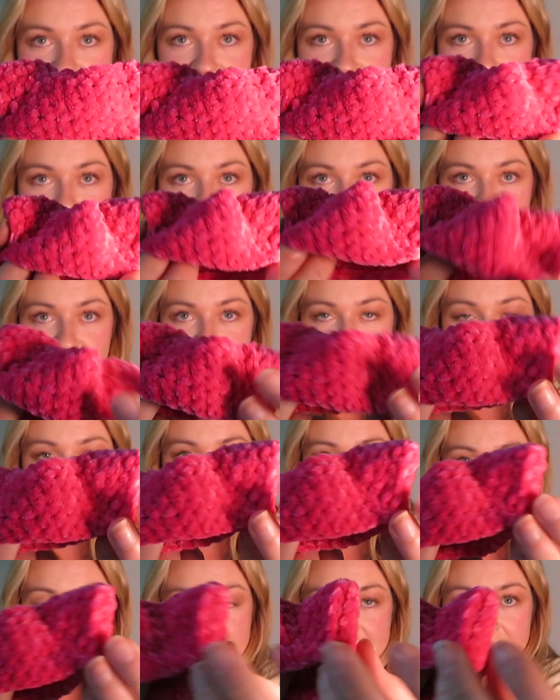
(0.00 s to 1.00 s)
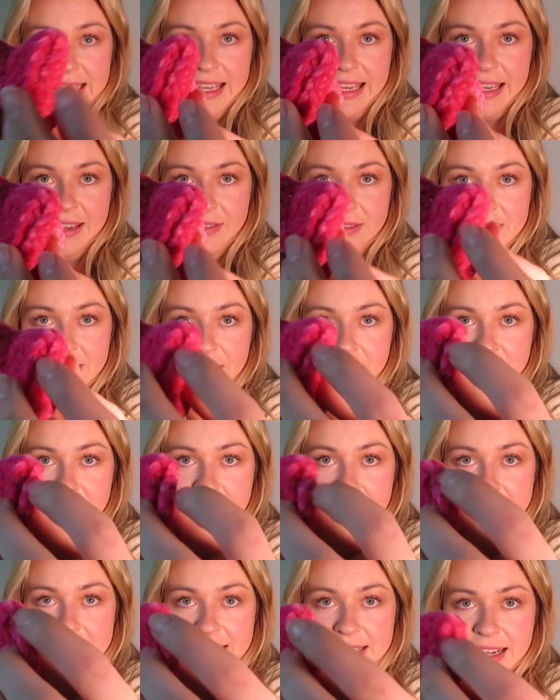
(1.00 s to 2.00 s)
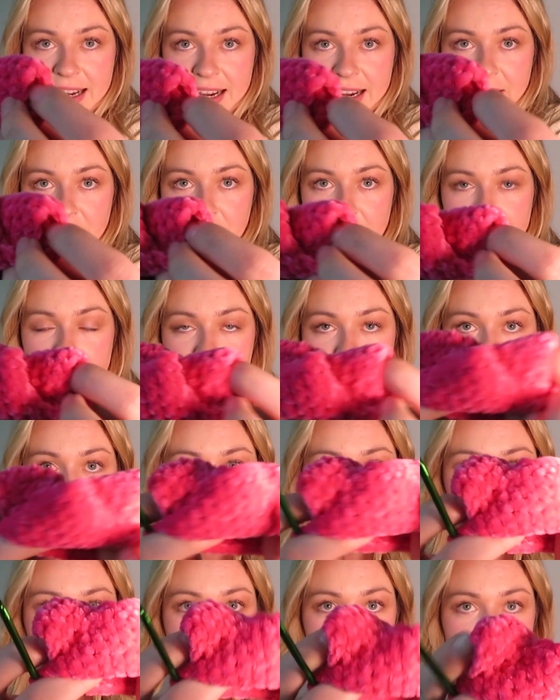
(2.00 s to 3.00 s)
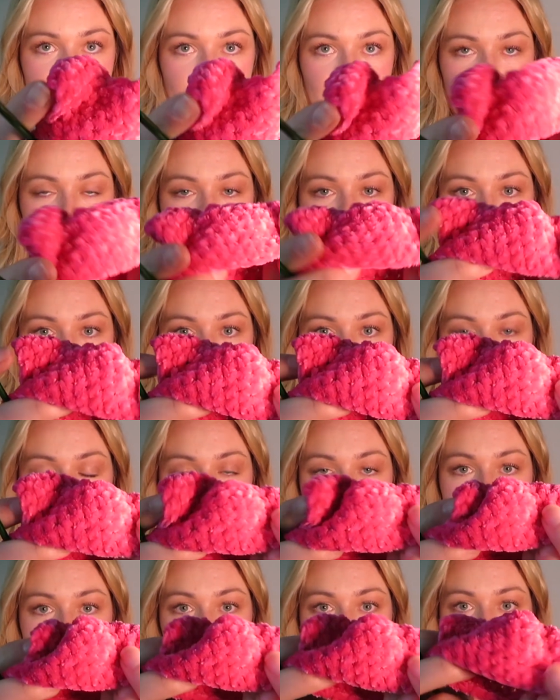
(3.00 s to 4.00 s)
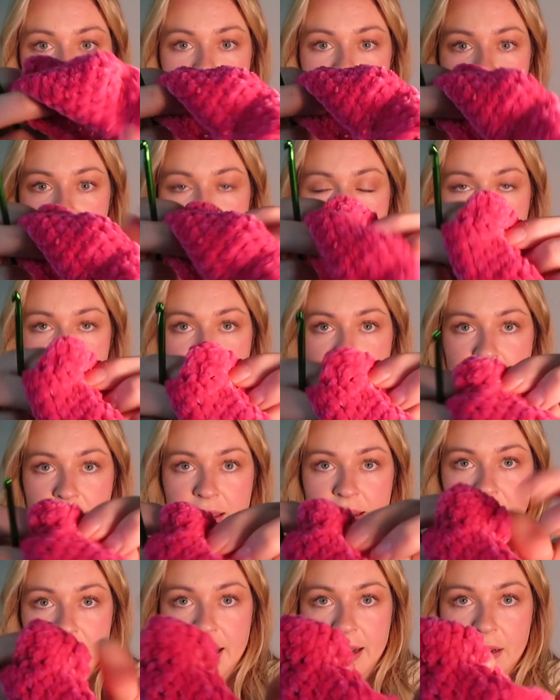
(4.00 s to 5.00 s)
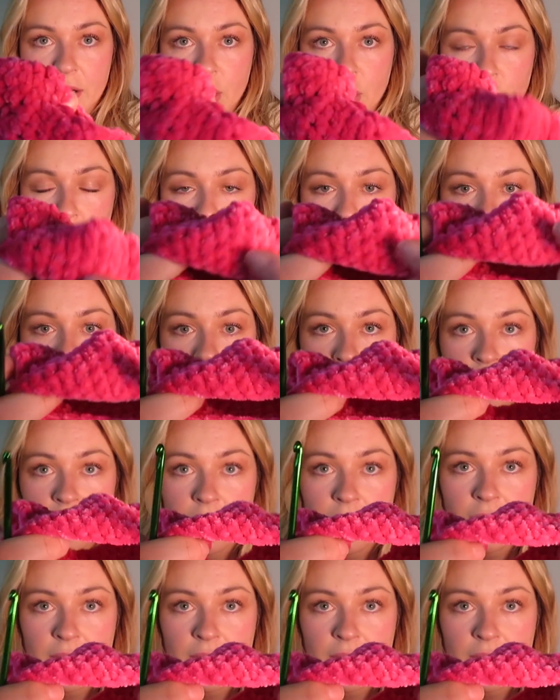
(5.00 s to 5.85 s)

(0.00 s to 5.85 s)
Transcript: and then you should have sleeves on each side with a hole there, and then the neck hole.